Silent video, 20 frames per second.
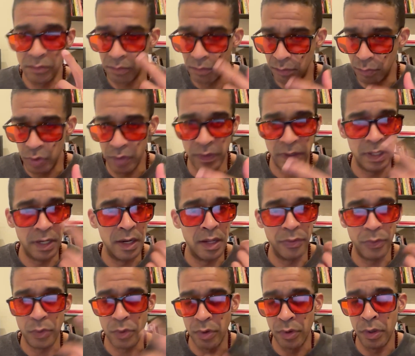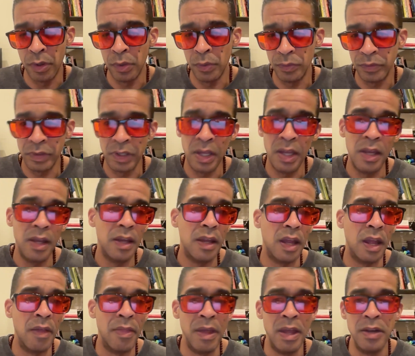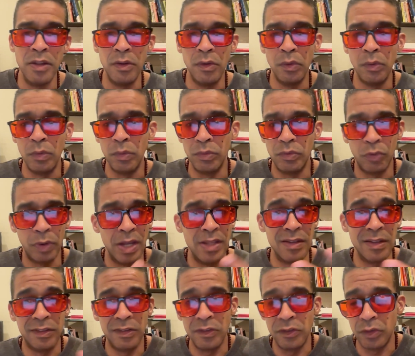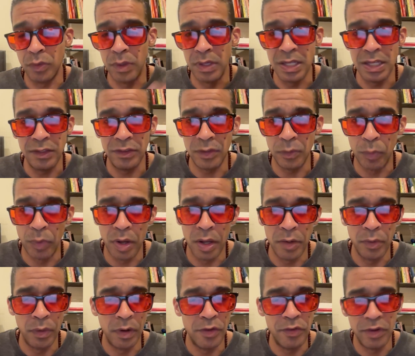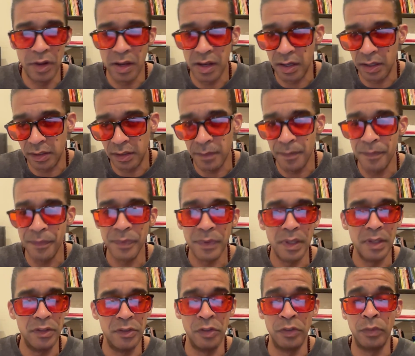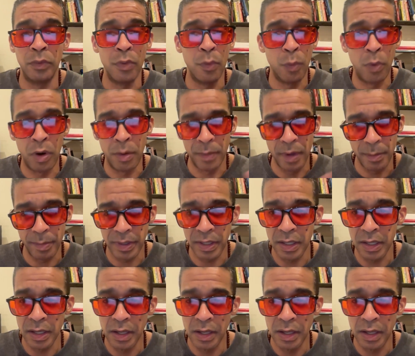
breathing in and out through your nose. And then you transition to an easy run or a jog just for the warm-up.